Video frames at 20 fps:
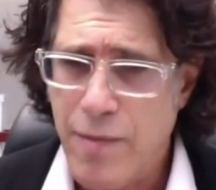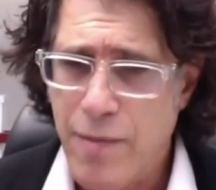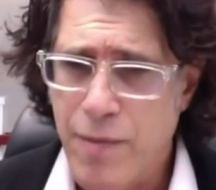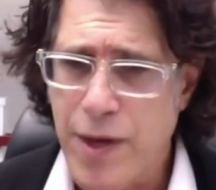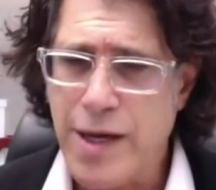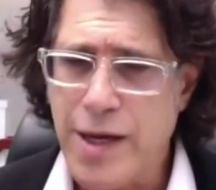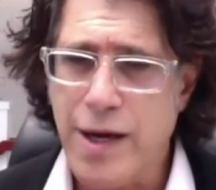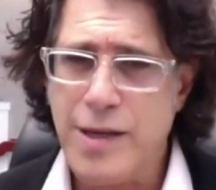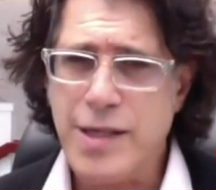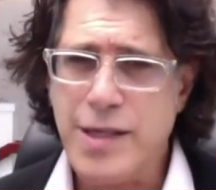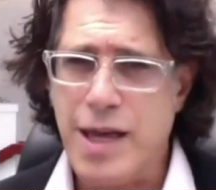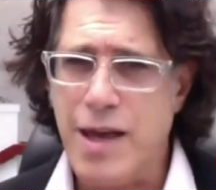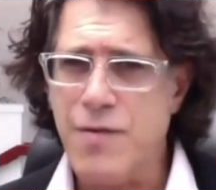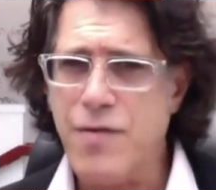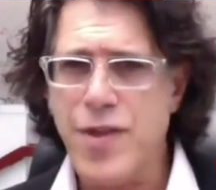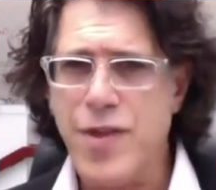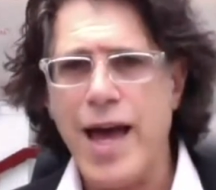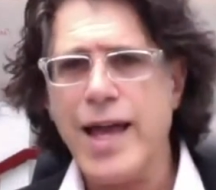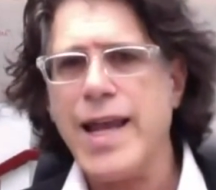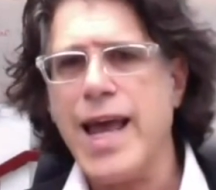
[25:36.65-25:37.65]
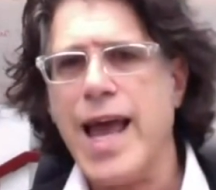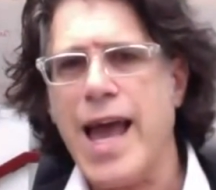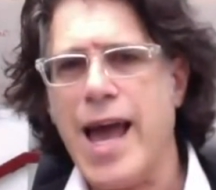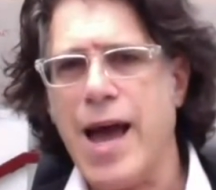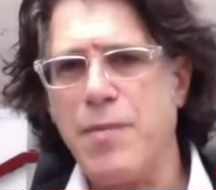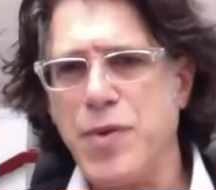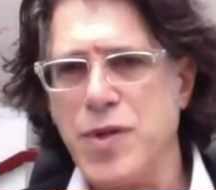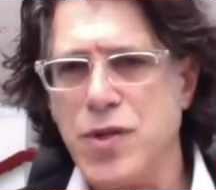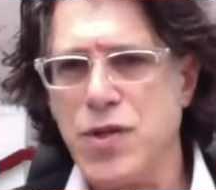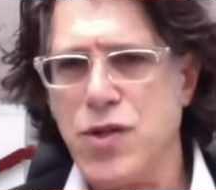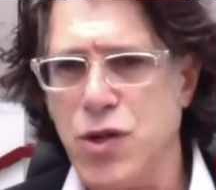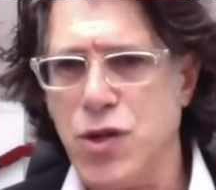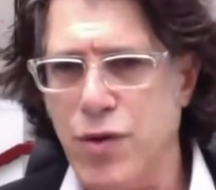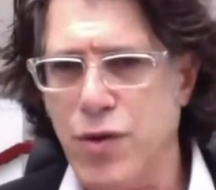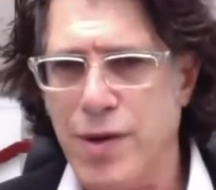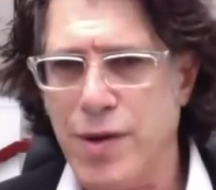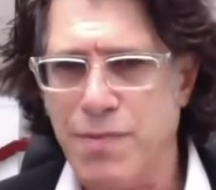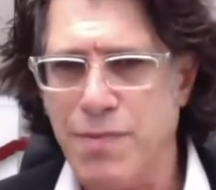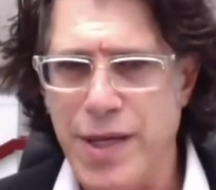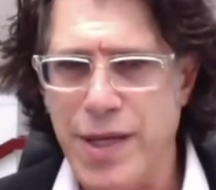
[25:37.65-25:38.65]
Because if that happens to you in